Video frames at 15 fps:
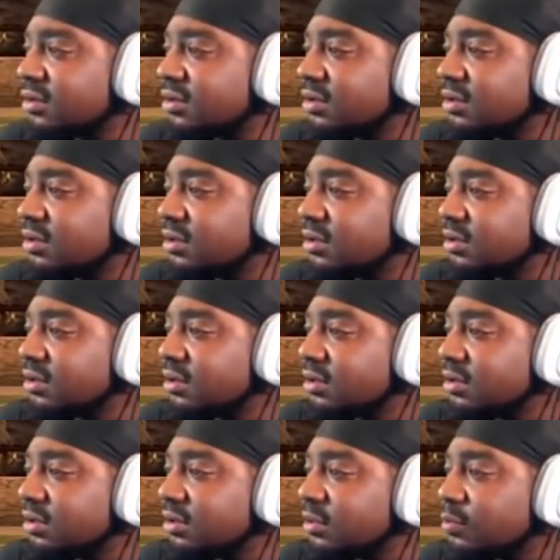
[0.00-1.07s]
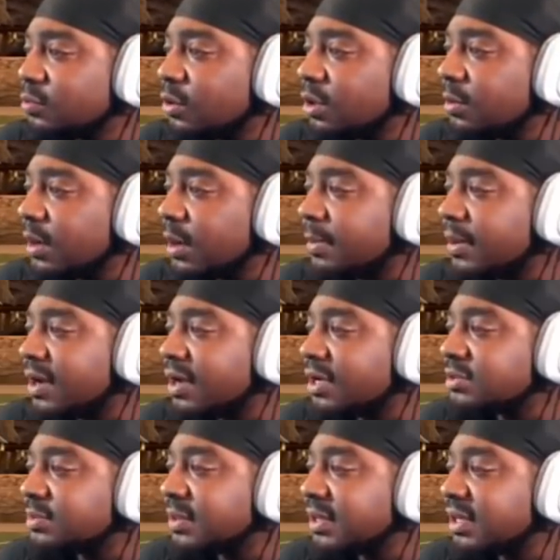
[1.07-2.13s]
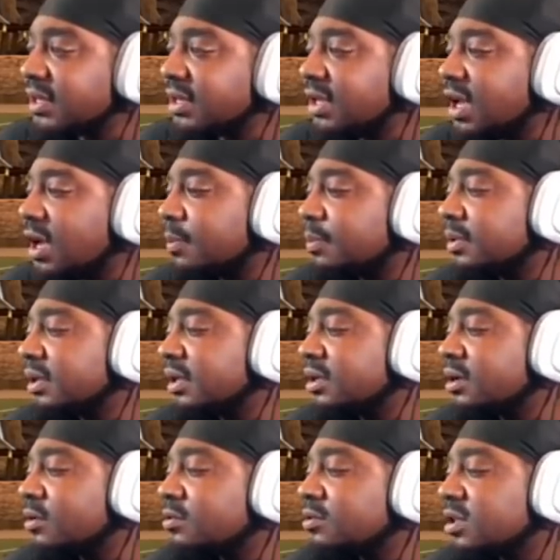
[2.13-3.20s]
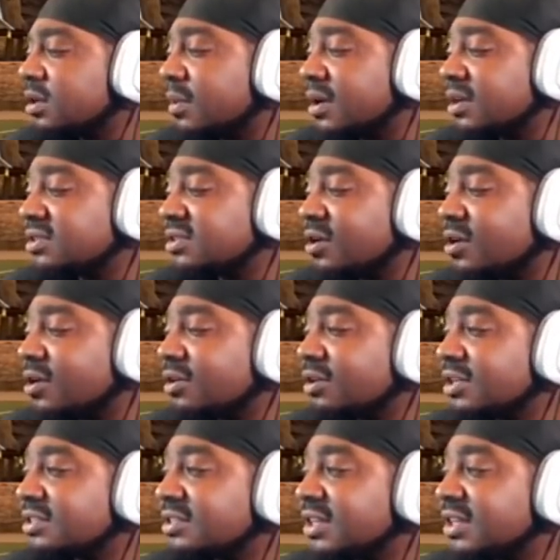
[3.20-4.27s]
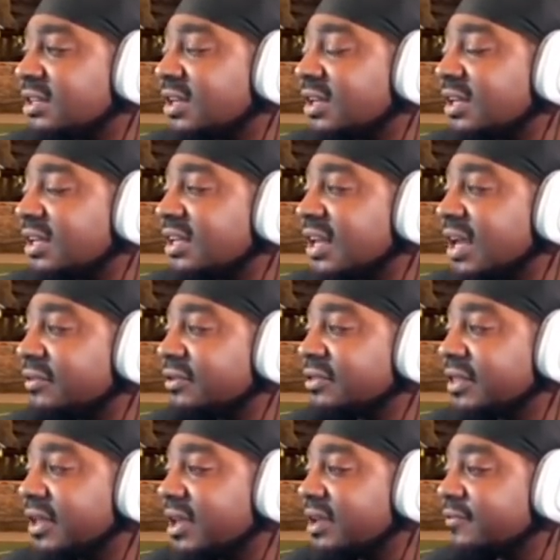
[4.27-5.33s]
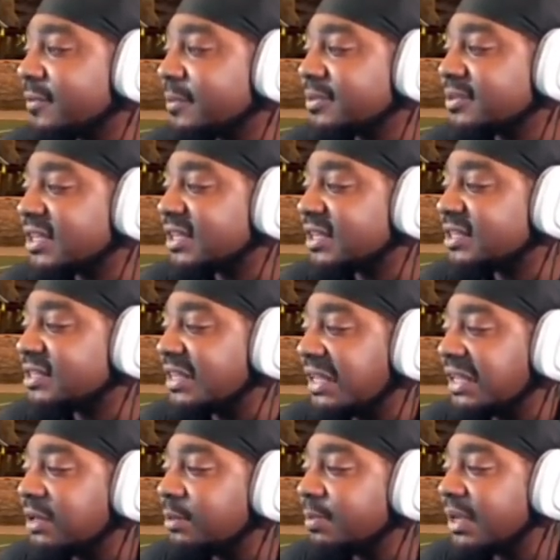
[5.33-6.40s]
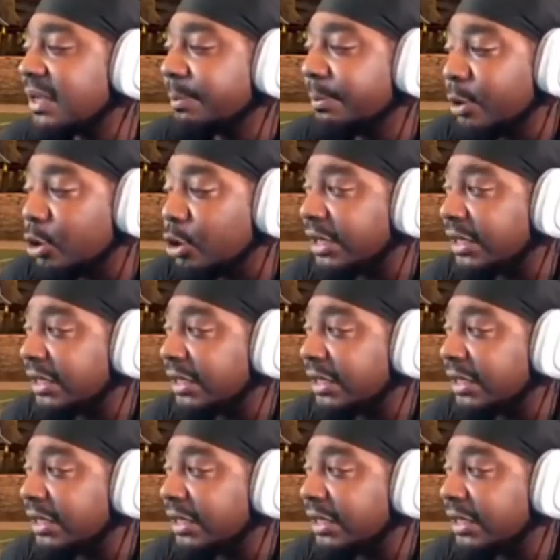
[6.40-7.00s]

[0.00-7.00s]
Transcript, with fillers: I'm in. One of my mods, man. Can y'all please go to my song list and delete everything from 16-bit boy?